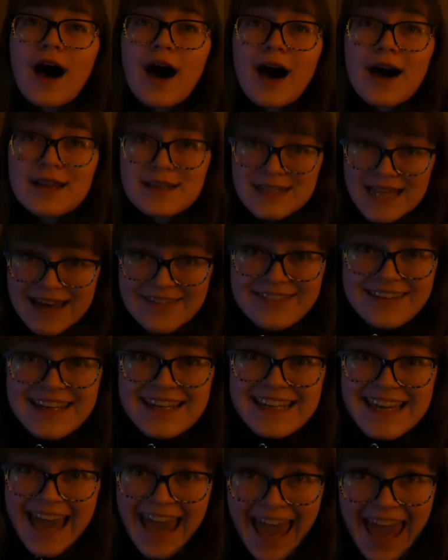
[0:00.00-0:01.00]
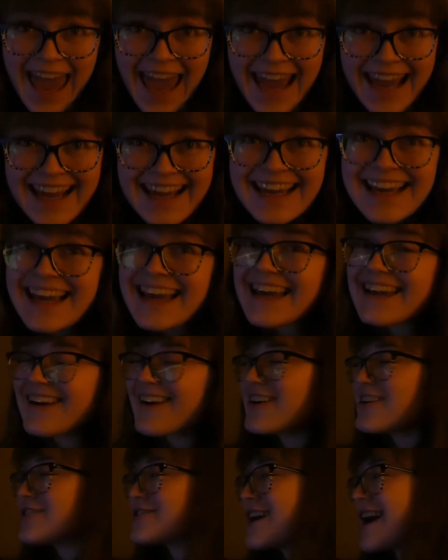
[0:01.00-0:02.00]
11K in
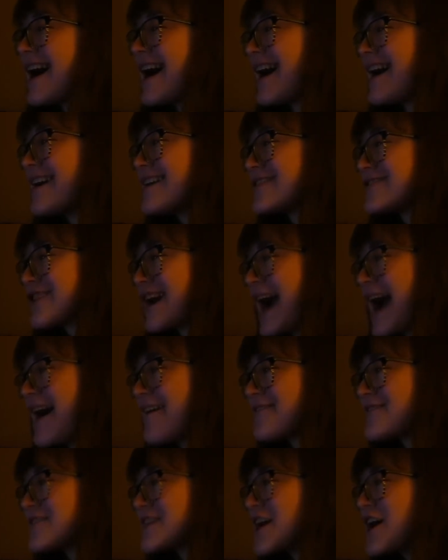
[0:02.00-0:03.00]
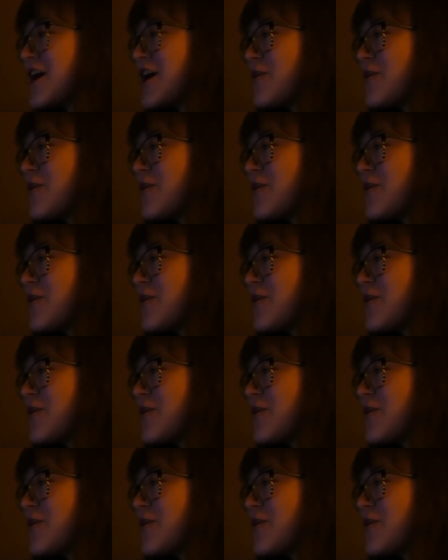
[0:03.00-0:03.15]
our draft.